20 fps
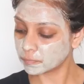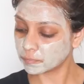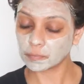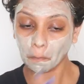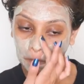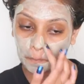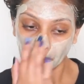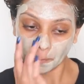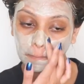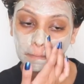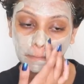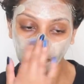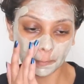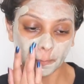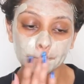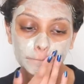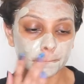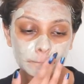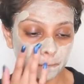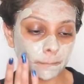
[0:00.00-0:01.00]
What I like to
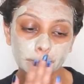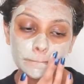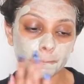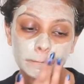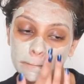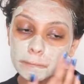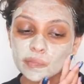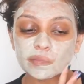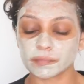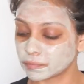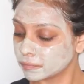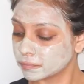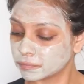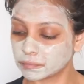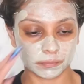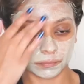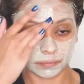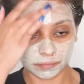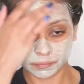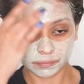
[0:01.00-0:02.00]
do is mix that
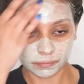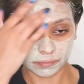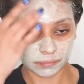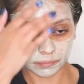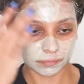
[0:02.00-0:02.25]
together,